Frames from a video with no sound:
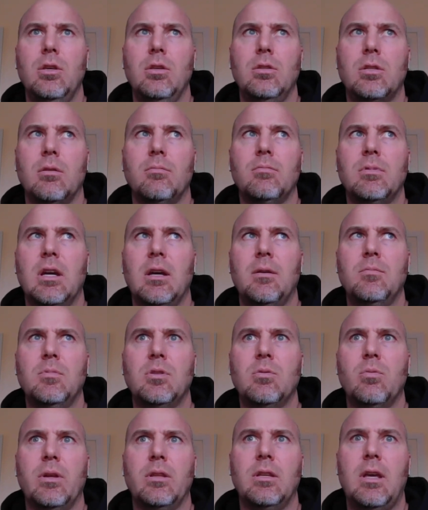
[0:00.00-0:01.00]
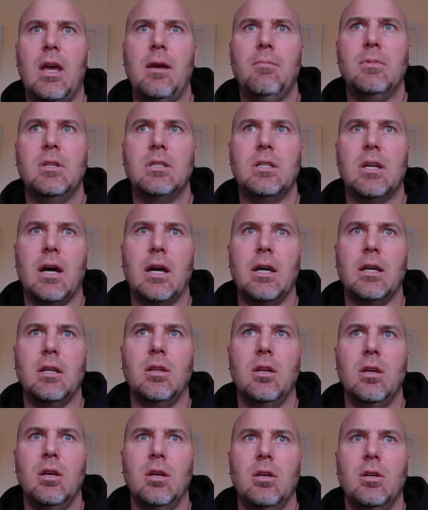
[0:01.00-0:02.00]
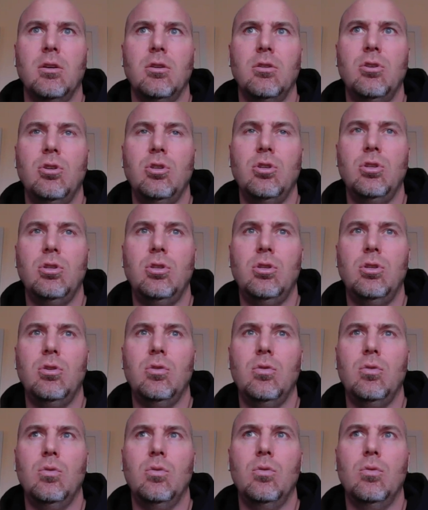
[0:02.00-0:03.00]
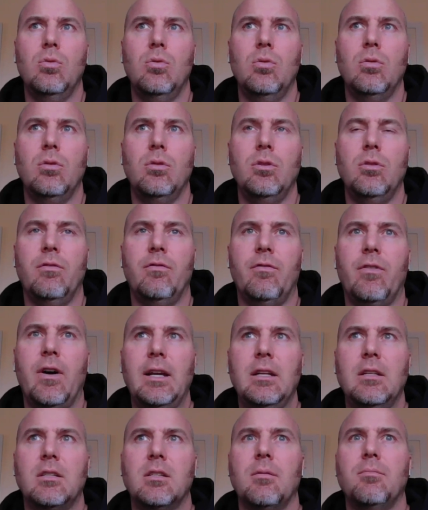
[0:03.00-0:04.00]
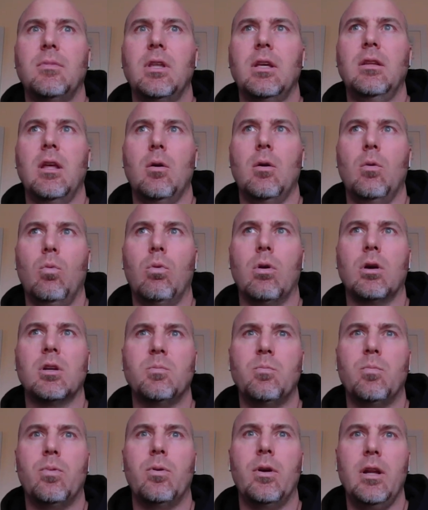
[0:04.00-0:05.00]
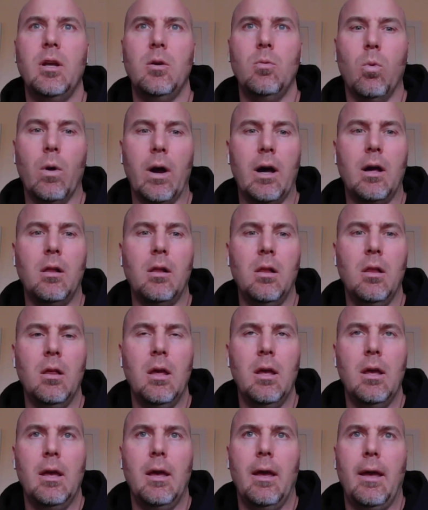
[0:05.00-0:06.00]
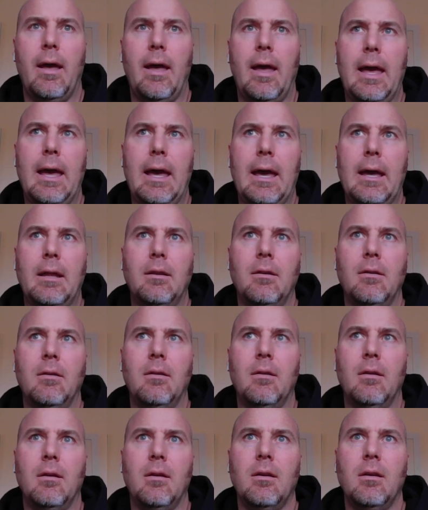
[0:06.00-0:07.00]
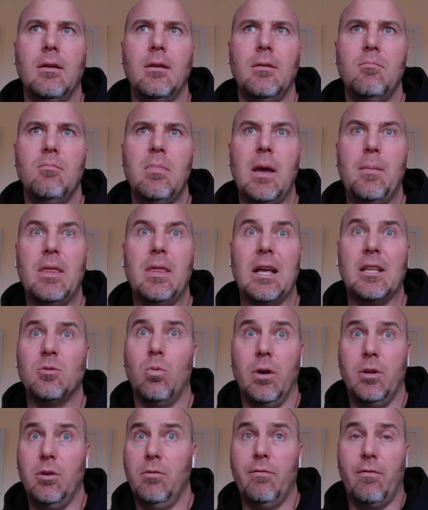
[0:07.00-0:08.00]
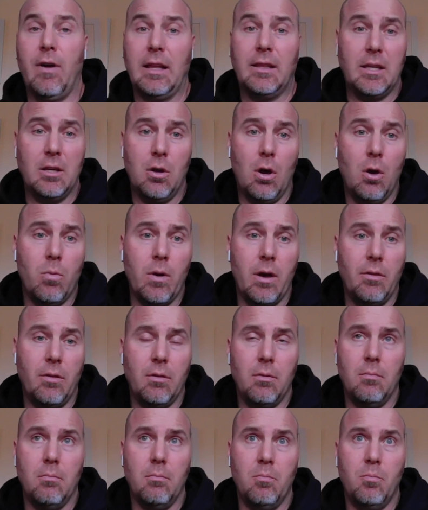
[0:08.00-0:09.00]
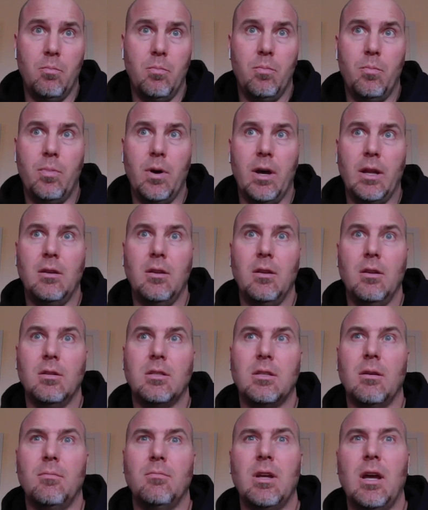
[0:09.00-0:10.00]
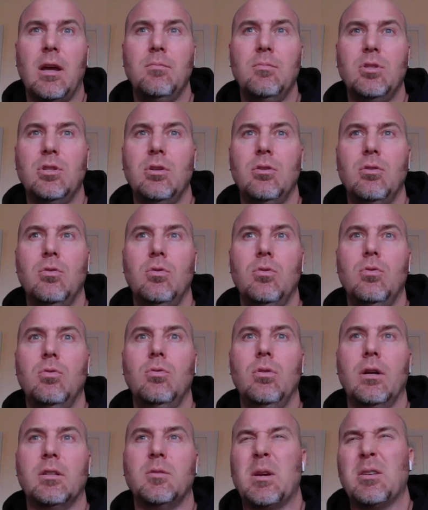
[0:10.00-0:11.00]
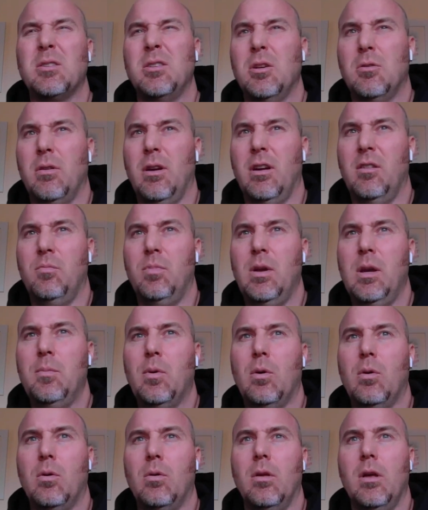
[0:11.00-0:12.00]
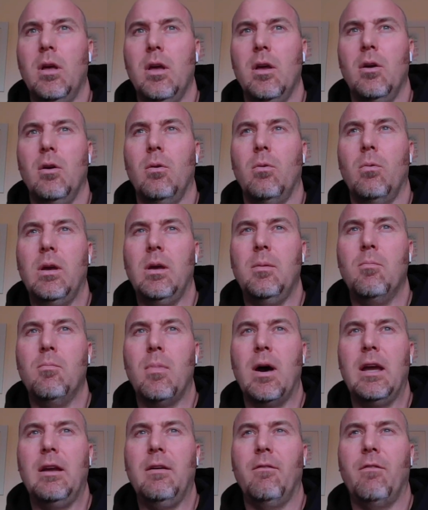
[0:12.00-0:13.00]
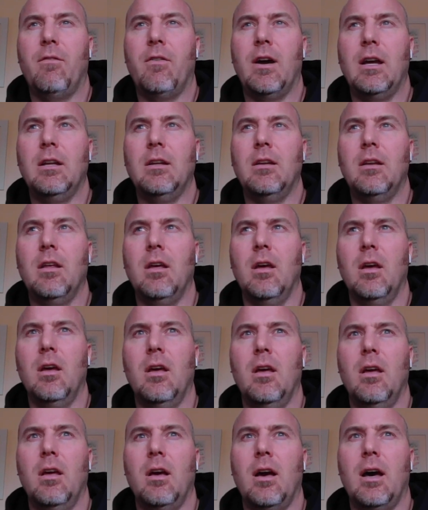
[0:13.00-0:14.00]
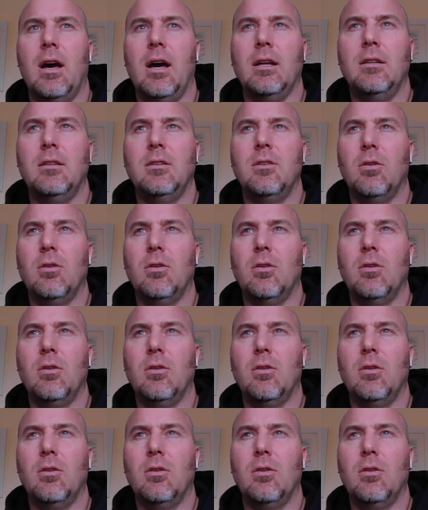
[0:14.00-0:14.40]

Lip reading: sometimes with game design, you find something that works pretty well, and maybe that's what you finally go with. But sometimes you, especially creative people, we might find, I'm